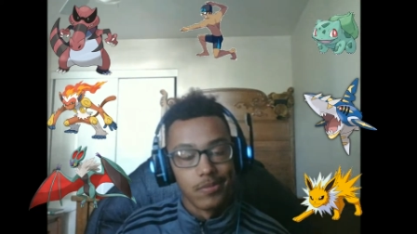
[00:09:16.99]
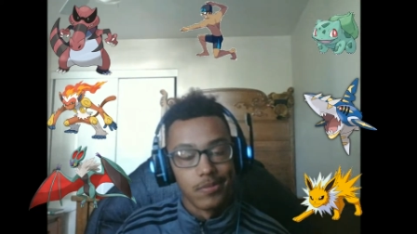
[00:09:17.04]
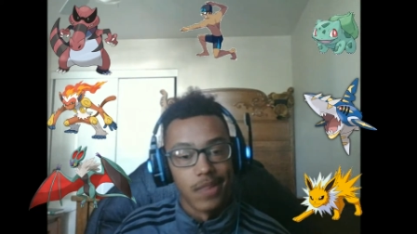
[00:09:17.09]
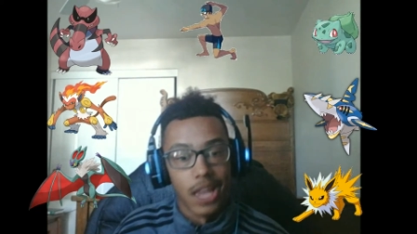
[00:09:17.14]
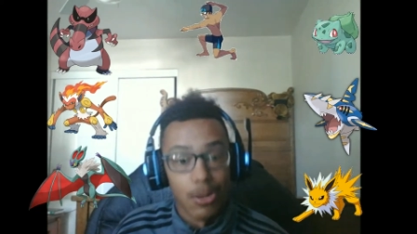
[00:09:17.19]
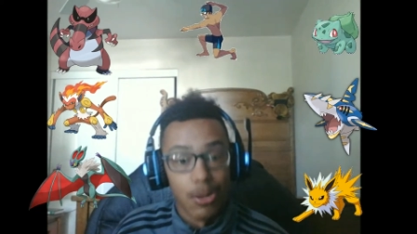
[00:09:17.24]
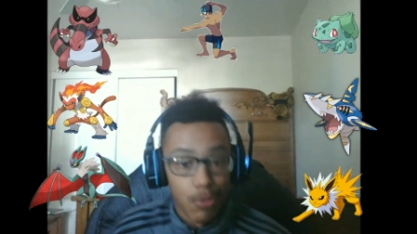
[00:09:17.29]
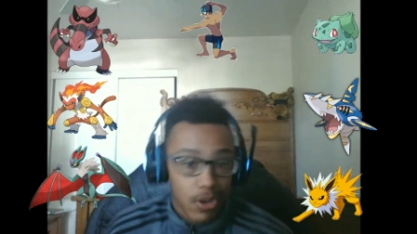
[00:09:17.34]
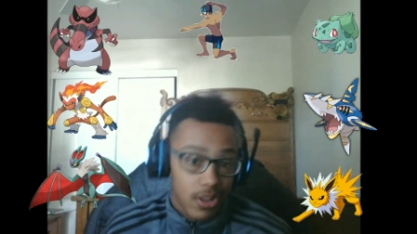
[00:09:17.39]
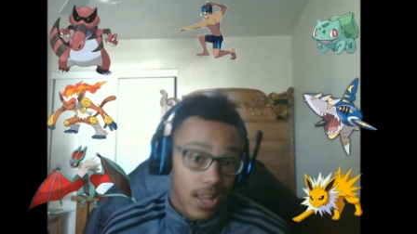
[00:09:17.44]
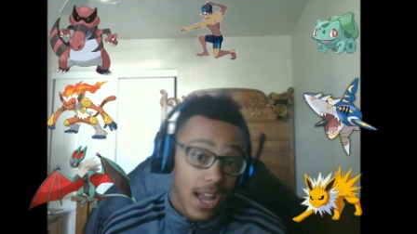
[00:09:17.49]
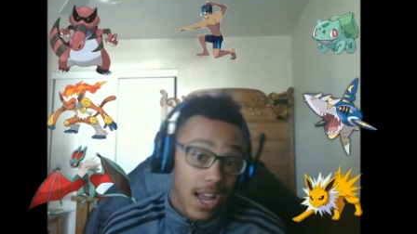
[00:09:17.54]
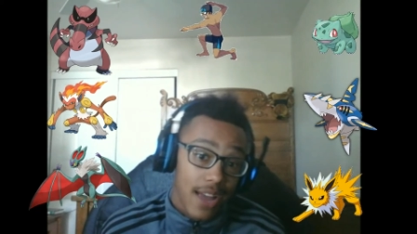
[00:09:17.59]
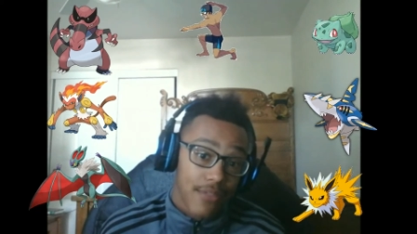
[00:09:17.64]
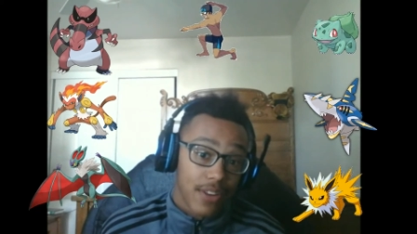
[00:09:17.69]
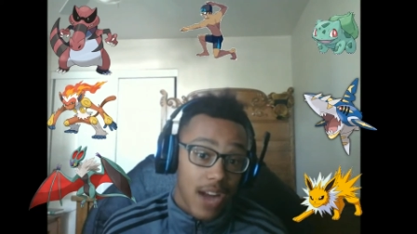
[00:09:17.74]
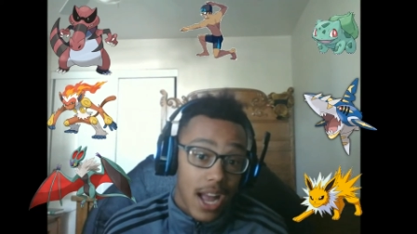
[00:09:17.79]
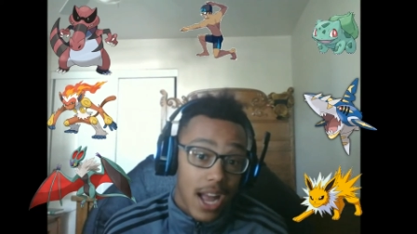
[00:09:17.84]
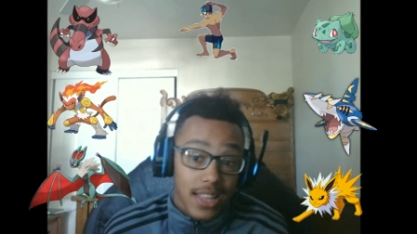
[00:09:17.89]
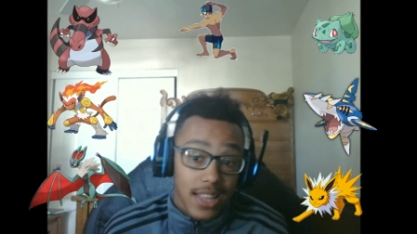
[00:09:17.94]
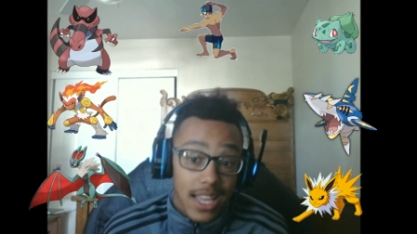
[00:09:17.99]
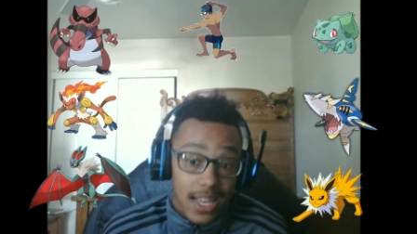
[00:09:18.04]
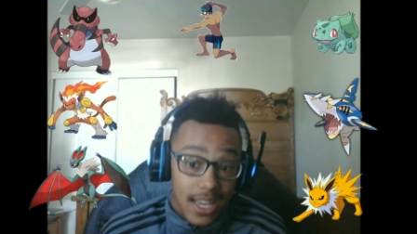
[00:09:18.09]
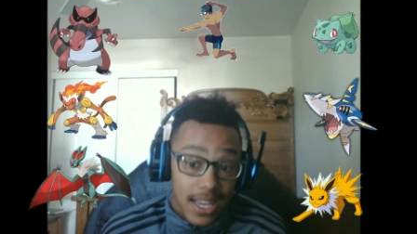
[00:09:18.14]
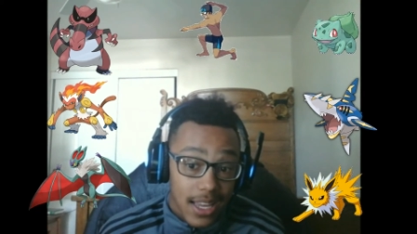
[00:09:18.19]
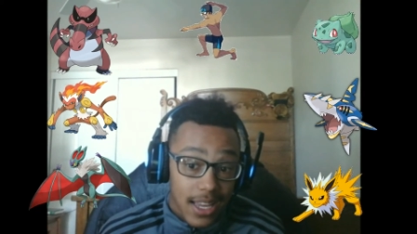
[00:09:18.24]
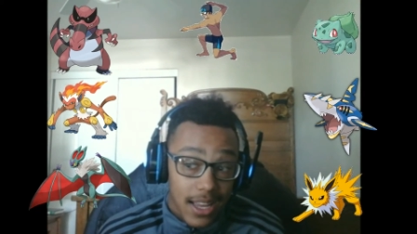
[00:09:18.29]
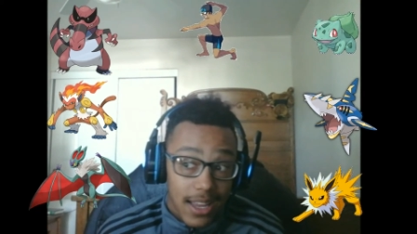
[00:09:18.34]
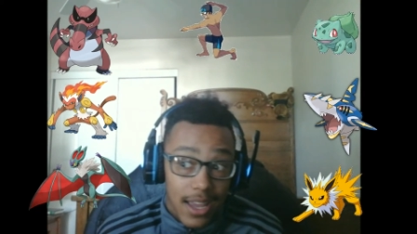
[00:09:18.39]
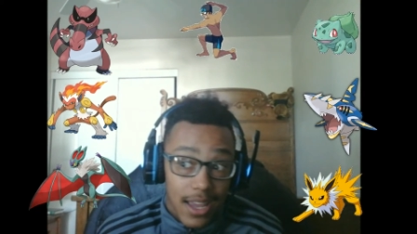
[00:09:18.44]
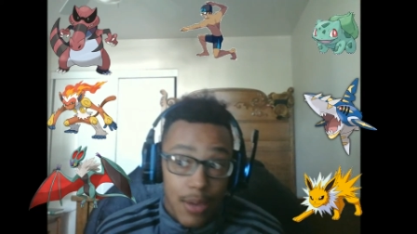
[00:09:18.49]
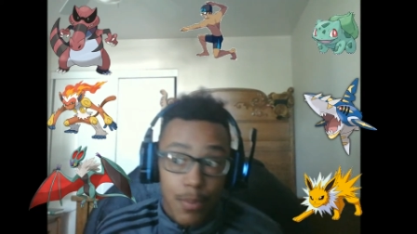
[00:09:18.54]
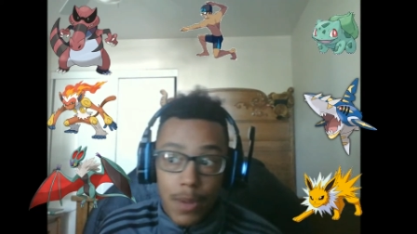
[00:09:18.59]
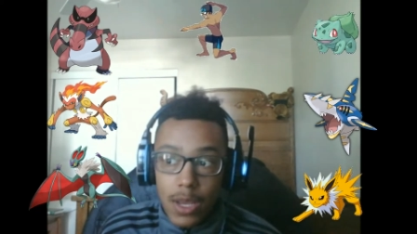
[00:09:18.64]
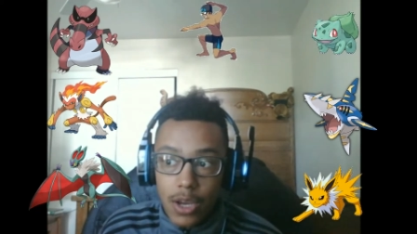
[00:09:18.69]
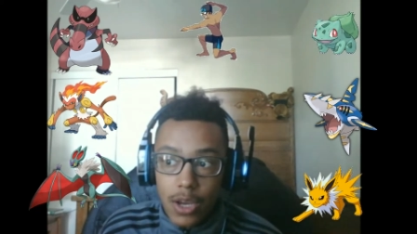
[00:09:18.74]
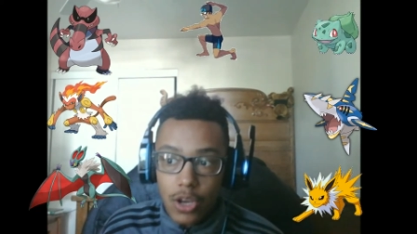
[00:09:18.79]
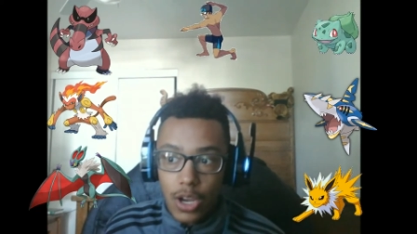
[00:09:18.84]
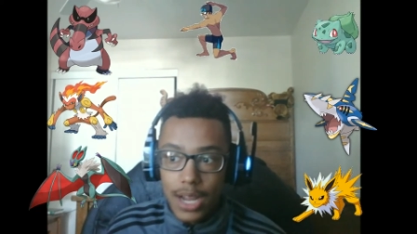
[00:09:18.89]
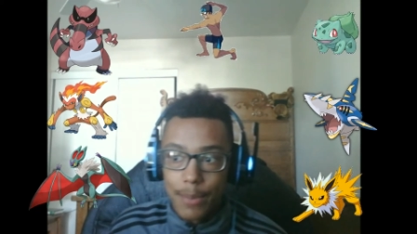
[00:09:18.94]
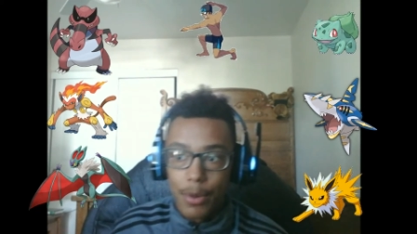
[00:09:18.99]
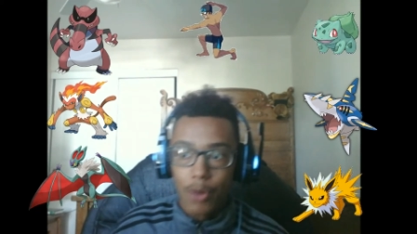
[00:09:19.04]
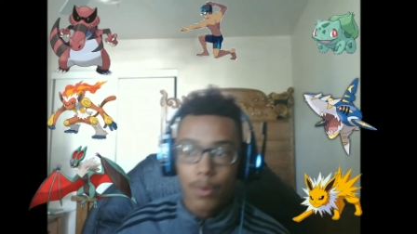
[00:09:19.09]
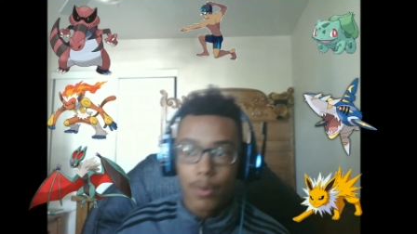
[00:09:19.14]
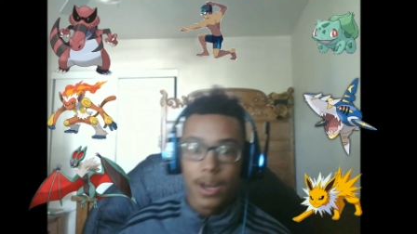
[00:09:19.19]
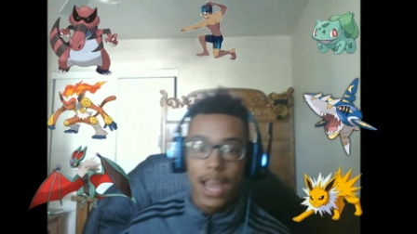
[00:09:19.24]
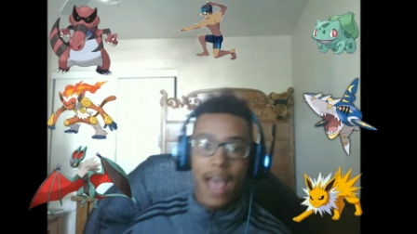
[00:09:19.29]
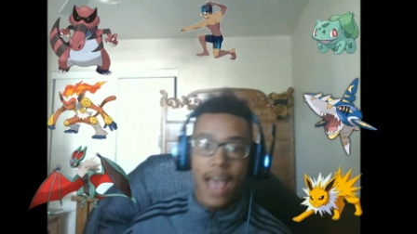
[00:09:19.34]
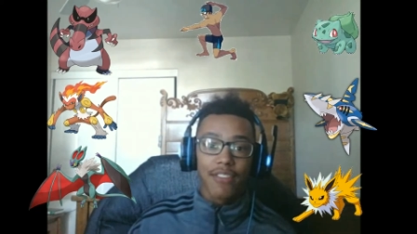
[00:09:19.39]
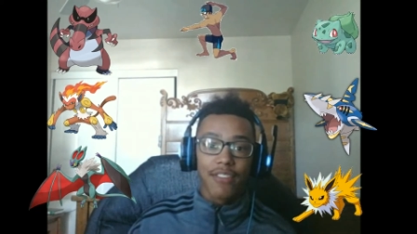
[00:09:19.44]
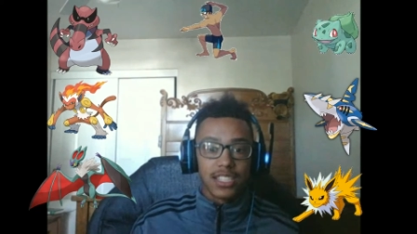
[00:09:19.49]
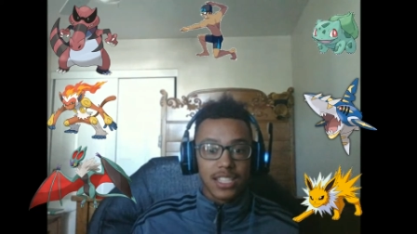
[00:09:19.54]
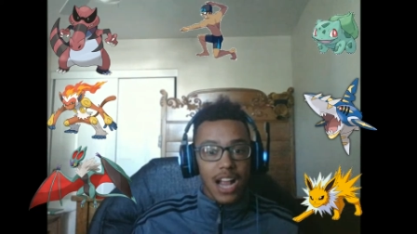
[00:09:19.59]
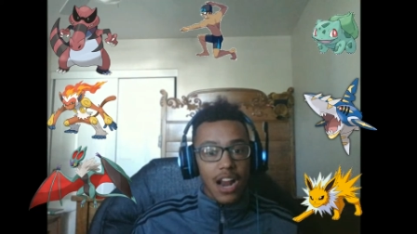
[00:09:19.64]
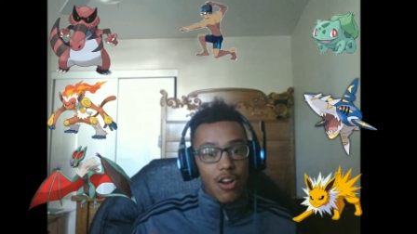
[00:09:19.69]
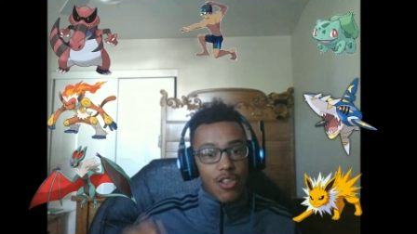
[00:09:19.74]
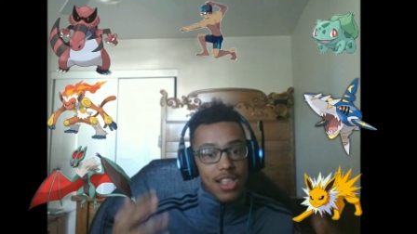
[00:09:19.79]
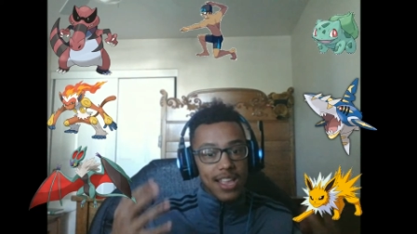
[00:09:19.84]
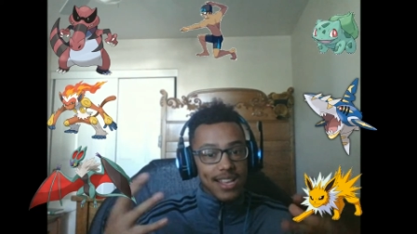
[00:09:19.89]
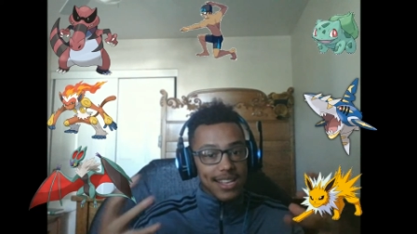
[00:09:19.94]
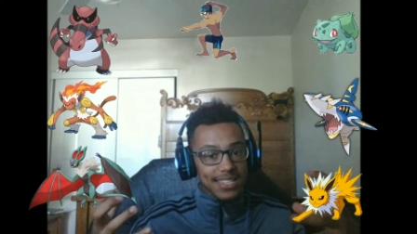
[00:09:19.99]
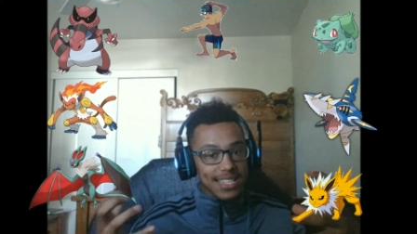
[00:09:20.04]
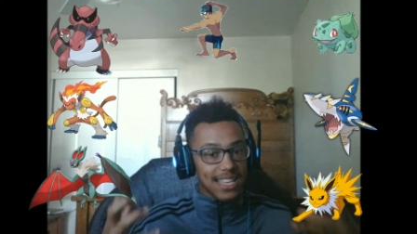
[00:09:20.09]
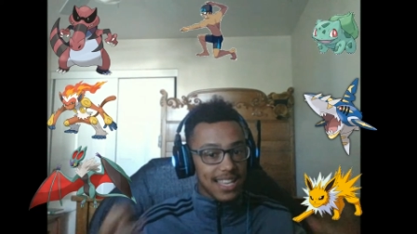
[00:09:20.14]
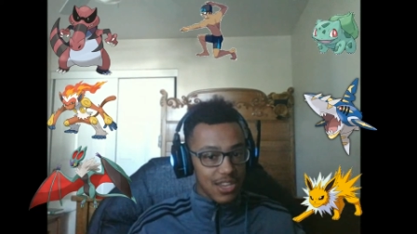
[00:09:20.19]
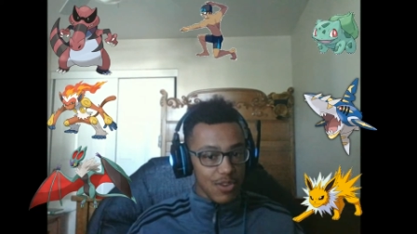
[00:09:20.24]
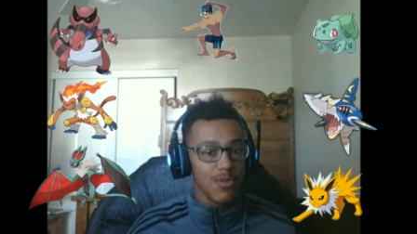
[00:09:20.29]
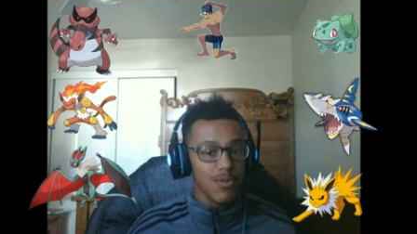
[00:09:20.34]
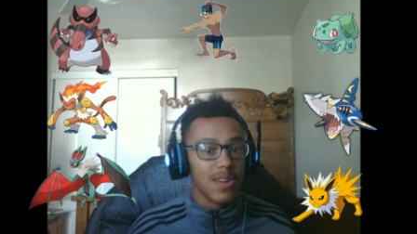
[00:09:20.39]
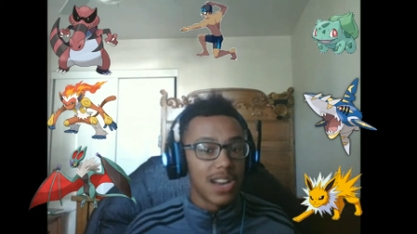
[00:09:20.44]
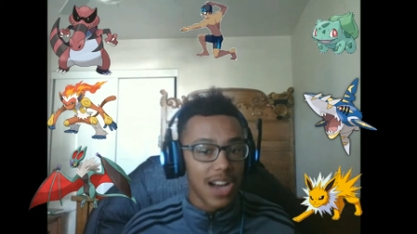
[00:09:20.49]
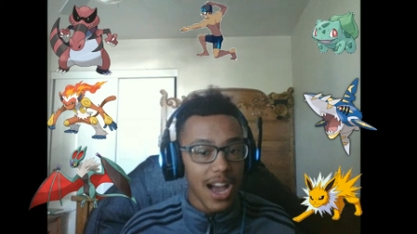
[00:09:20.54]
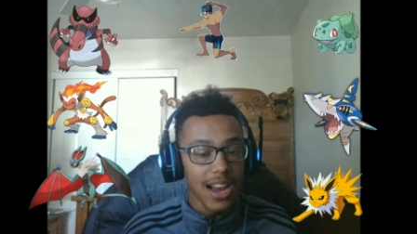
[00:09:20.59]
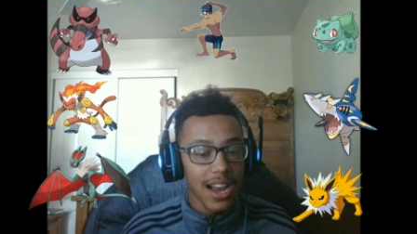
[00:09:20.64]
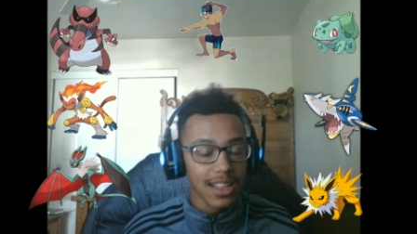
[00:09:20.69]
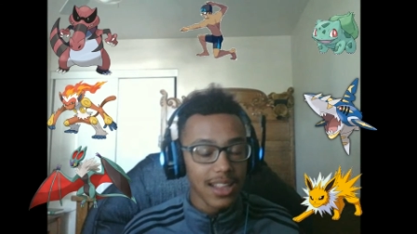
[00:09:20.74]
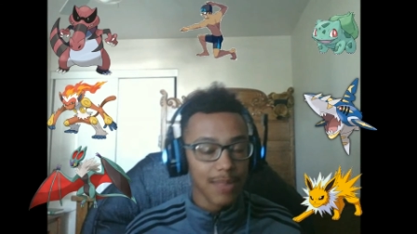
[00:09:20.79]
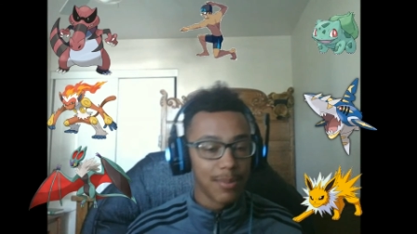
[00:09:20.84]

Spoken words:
in real life. And I think it'd be a great Pokemon to have, because not only is it cute and cuddly,